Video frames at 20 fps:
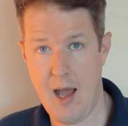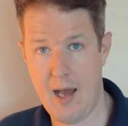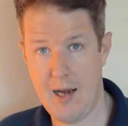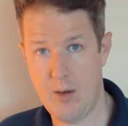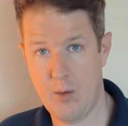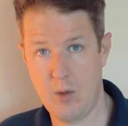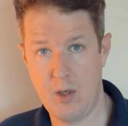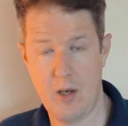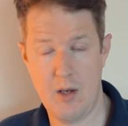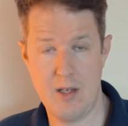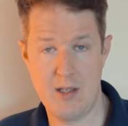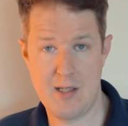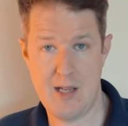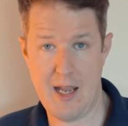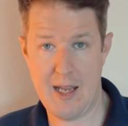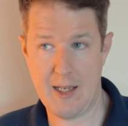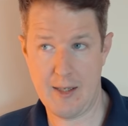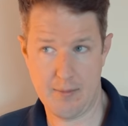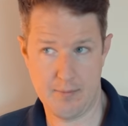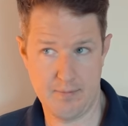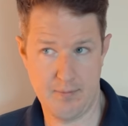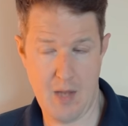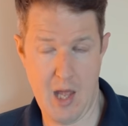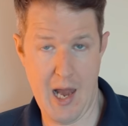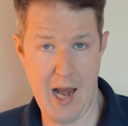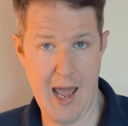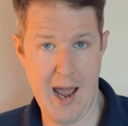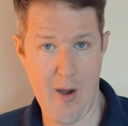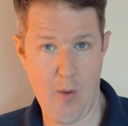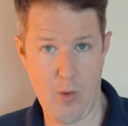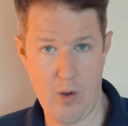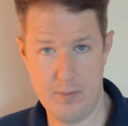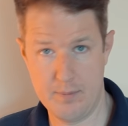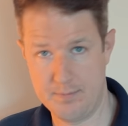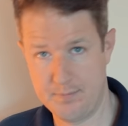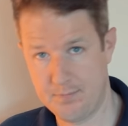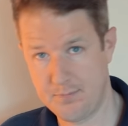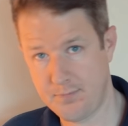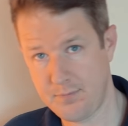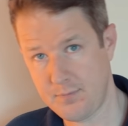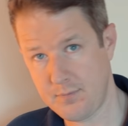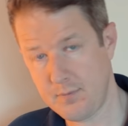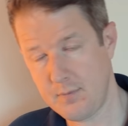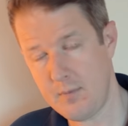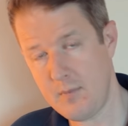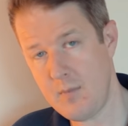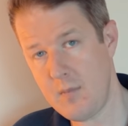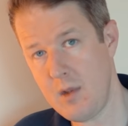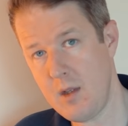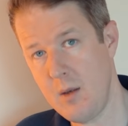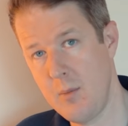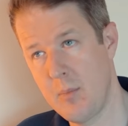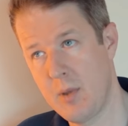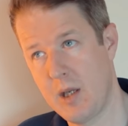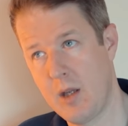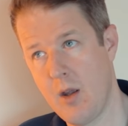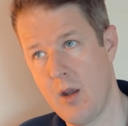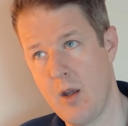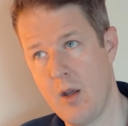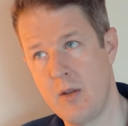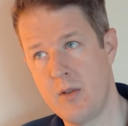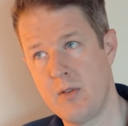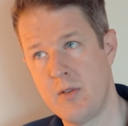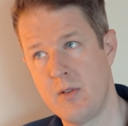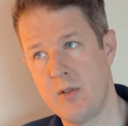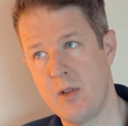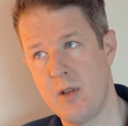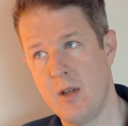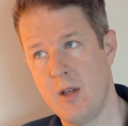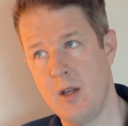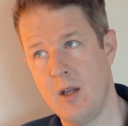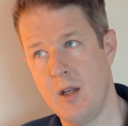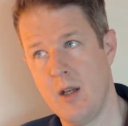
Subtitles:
and it will only take an hour. Because